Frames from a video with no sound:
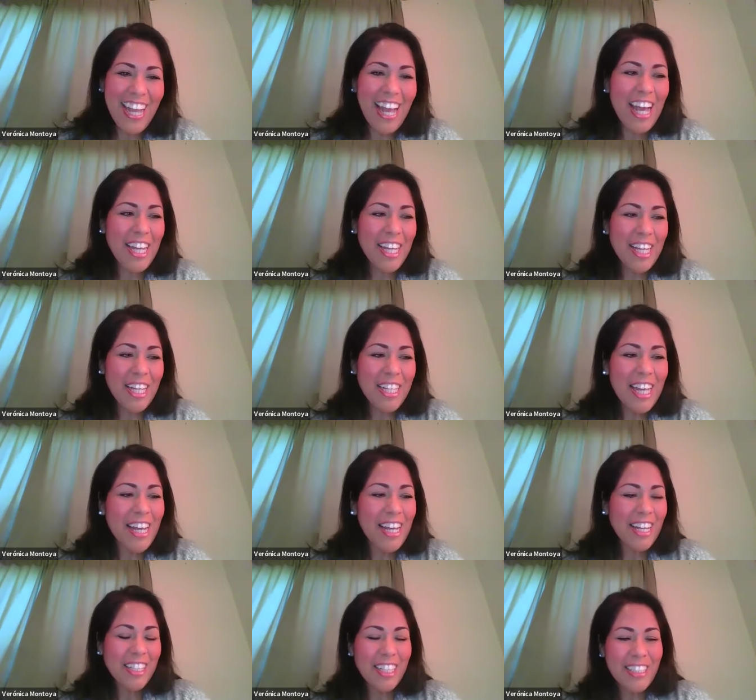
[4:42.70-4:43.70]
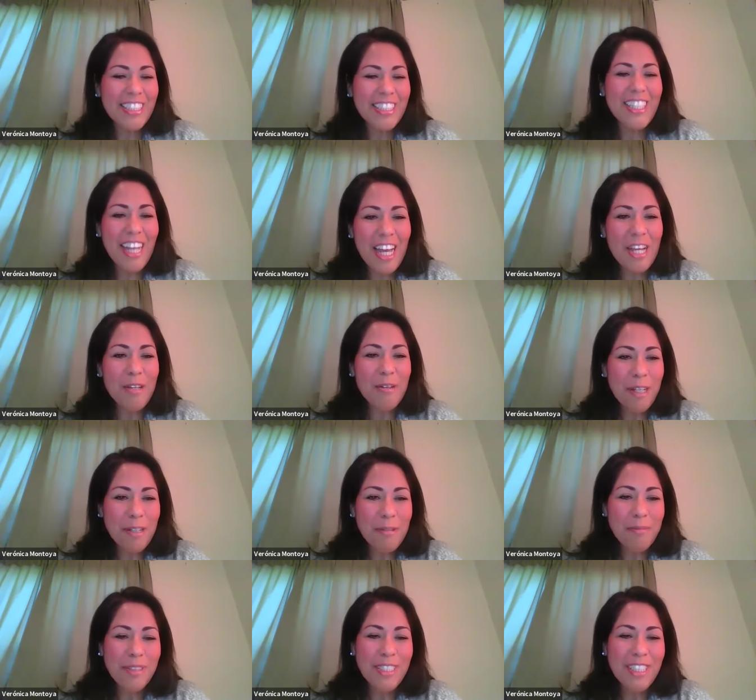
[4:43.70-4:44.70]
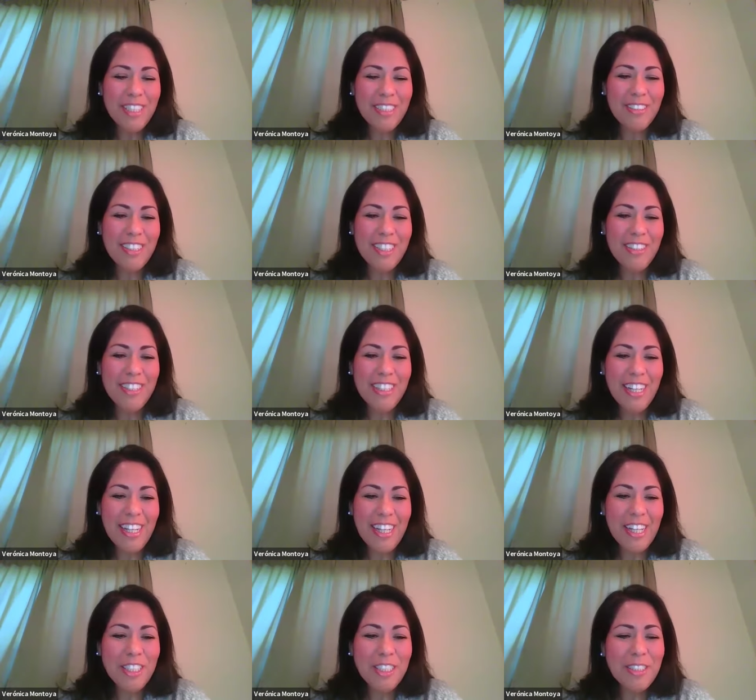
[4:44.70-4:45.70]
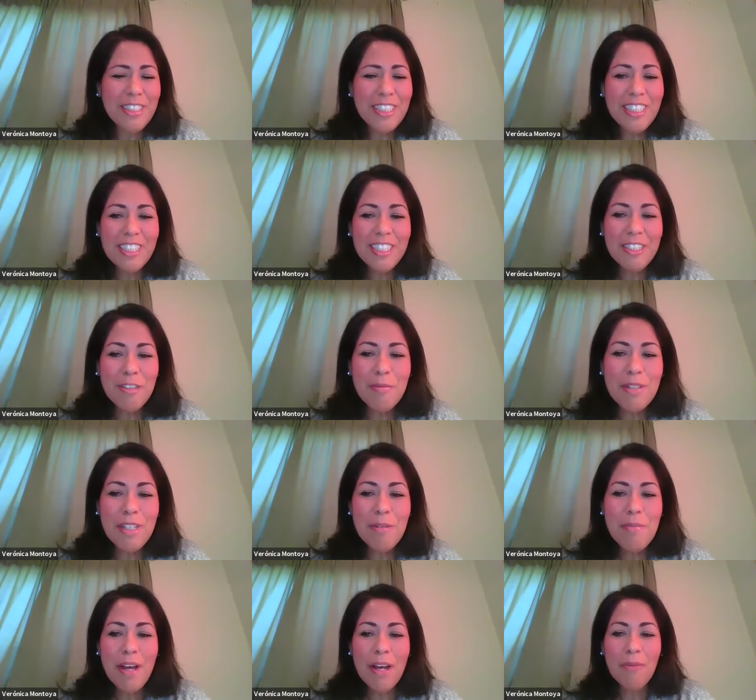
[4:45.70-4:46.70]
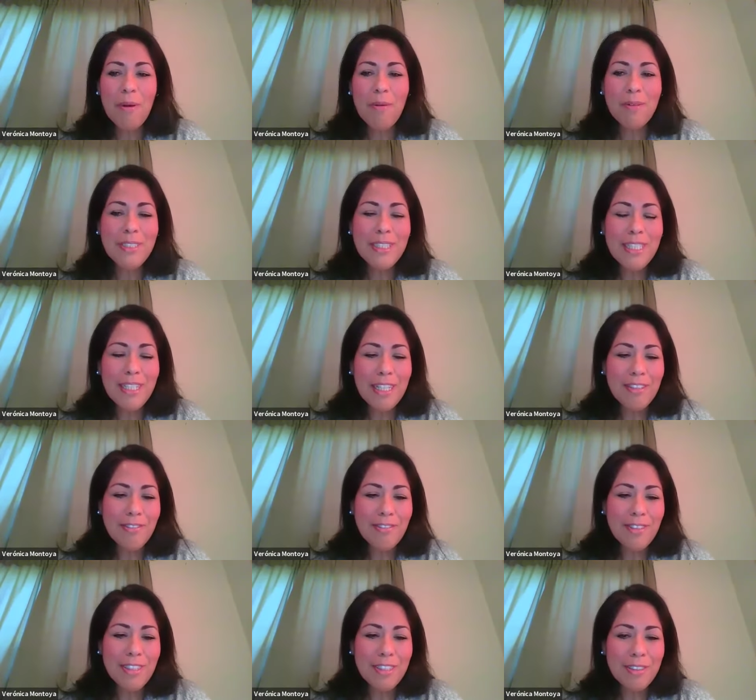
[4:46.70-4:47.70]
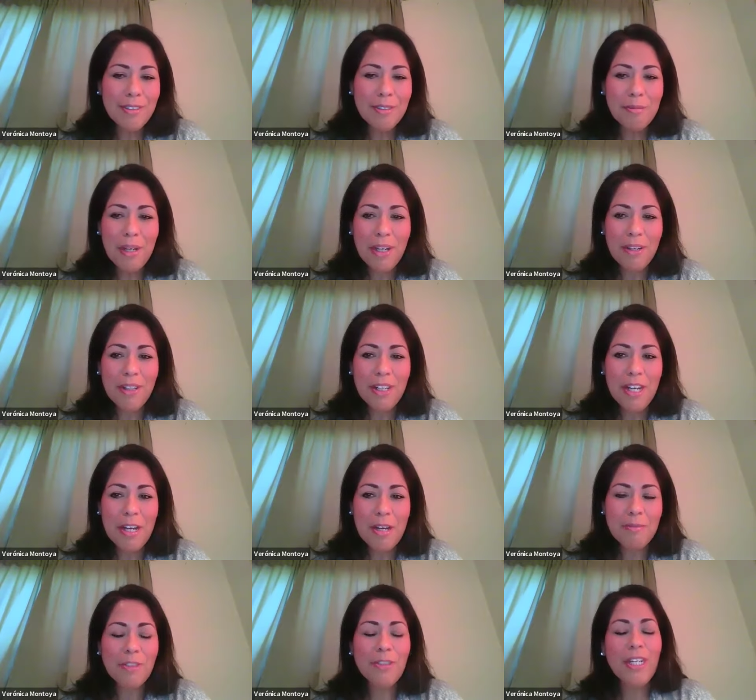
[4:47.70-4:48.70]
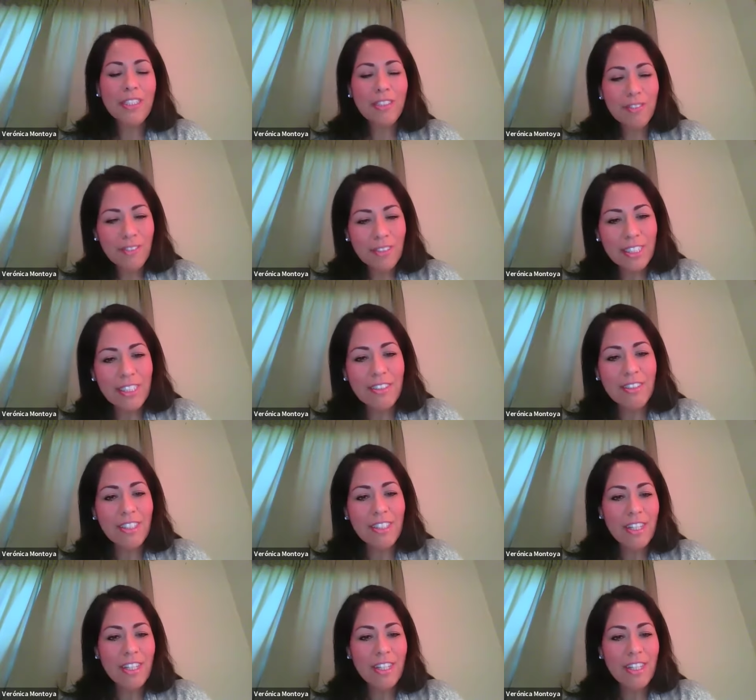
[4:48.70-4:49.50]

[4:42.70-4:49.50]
I yeah, that's I, I appreciate you sharing that, Julie. A little bit about what was it like for you about um, transferring?